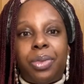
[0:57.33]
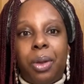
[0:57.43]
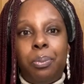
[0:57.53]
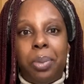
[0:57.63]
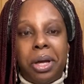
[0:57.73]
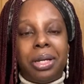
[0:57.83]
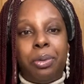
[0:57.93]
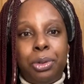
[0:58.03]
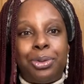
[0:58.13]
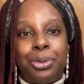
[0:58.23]
But I
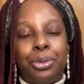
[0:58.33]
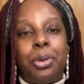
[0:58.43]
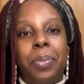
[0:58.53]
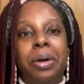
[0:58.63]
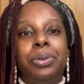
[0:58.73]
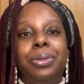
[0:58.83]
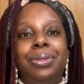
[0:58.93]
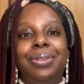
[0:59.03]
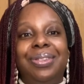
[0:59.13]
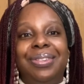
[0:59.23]
wanted to talk about
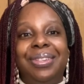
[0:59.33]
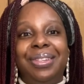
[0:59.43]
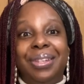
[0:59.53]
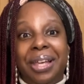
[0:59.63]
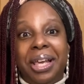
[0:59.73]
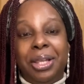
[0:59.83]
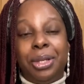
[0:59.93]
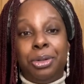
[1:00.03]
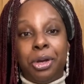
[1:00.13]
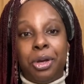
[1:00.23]
today the
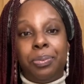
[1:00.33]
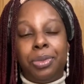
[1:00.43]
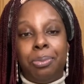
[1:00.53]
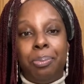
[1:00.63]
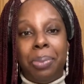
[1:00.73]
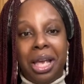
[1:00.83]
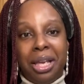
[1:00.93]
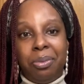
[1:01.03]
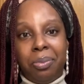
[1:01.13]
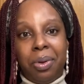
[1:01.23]
terms
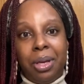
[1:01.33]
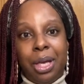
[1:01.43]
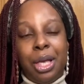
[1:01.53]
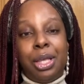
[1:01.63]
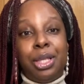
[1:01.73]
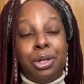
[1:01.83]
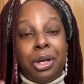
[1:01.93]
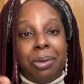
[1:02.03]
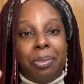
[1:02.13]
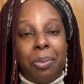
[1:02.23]
BAME, the
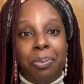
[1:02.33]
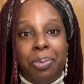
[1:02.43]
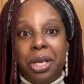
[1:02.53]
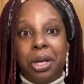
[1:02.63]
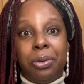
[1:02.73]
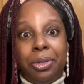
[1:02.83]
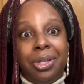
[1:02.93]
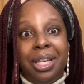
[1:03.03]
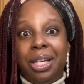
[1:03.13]
term POC,